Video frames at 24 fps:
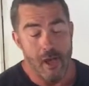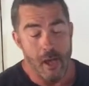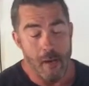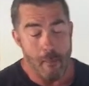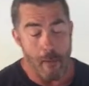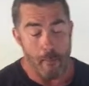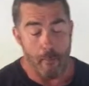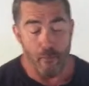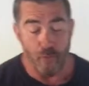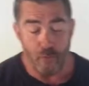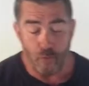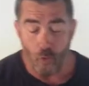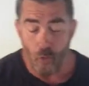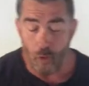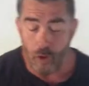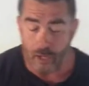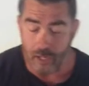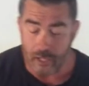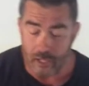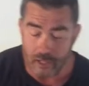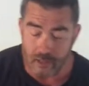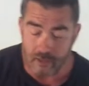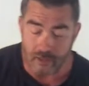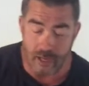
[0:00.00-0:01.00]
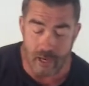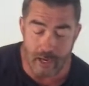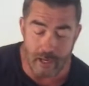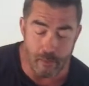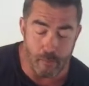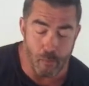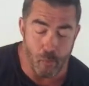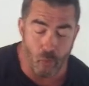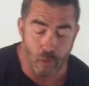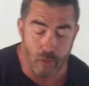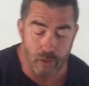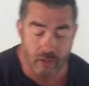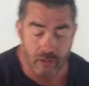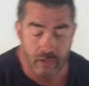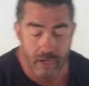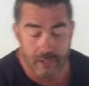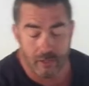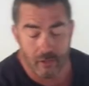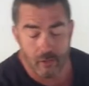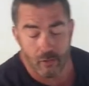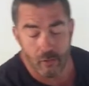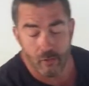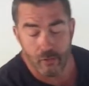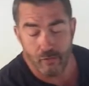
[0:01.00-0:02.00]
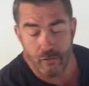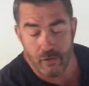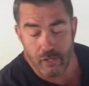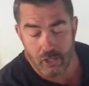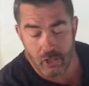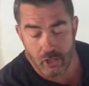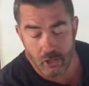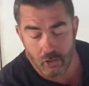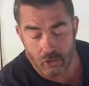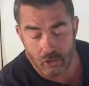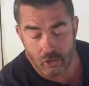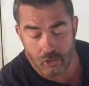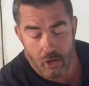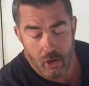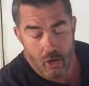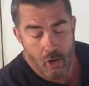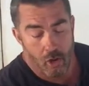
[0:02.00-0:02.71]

But before I get into any more of the technical features